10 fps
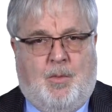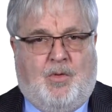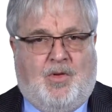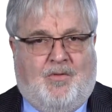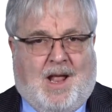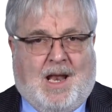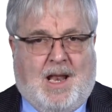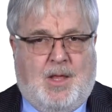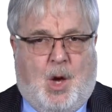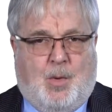both to
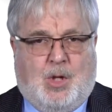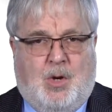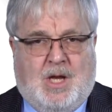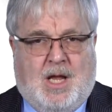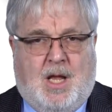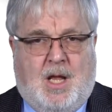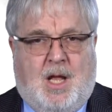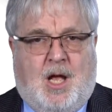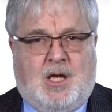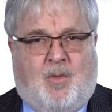validate the opportunity
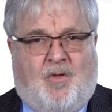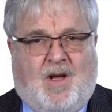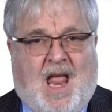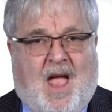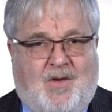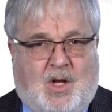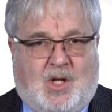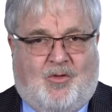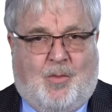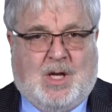and to provide
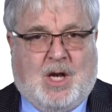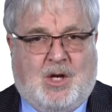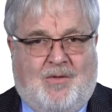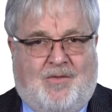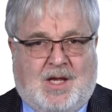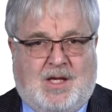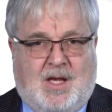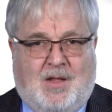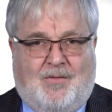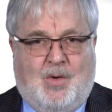evidence for a potential
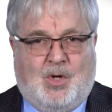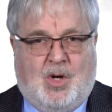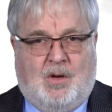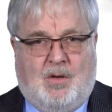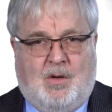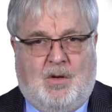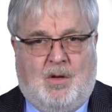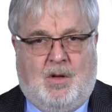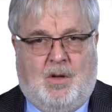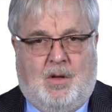investor in the future,
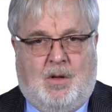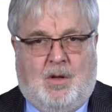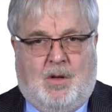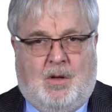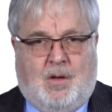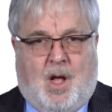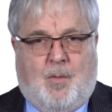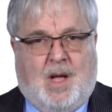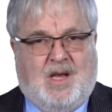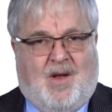
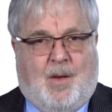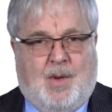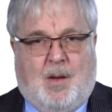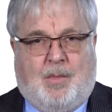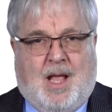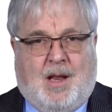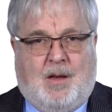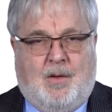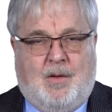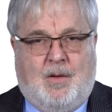not by developing a plan.